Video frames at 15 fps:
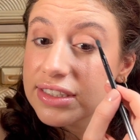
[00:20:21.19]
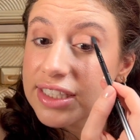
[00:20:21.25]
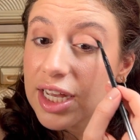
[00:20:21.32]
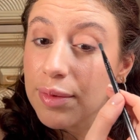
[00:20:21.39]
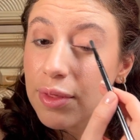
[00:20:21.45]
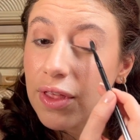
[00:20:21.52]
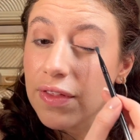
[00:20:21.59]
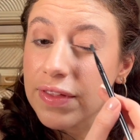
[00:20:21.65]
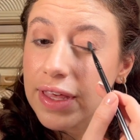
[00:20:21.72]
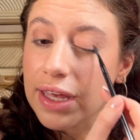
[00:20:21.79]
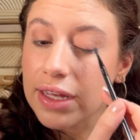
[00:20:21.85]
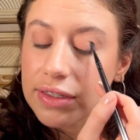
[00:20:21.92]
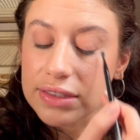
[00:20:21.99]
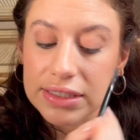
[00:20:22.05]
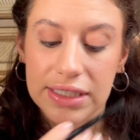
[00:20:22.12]
depth on the
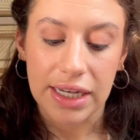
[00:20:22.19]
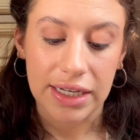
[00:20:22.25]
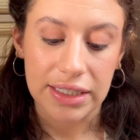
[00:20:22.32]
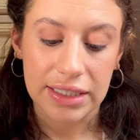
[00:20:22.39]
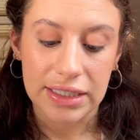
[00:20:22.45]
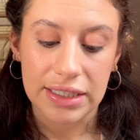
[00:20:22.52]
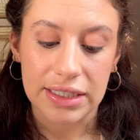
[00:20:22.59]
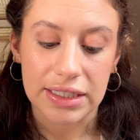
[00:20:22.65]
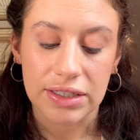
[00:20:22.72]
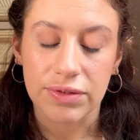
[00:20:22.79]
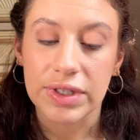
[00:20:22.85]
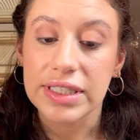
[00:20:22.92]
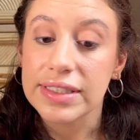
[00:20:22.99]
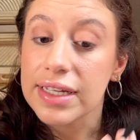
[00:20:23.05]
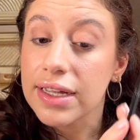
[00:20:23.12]
outside here
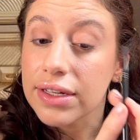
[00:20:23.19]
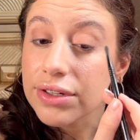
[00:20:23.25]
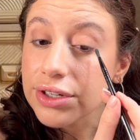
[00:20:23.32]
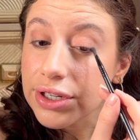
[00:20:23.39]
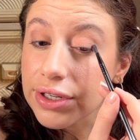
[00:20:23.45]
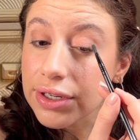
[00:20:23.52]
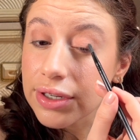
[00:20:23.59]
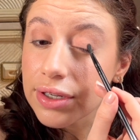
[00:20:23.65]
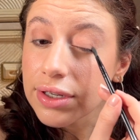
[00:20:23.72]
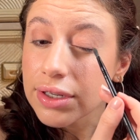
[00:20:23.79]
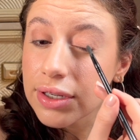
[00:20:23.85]
with Tender.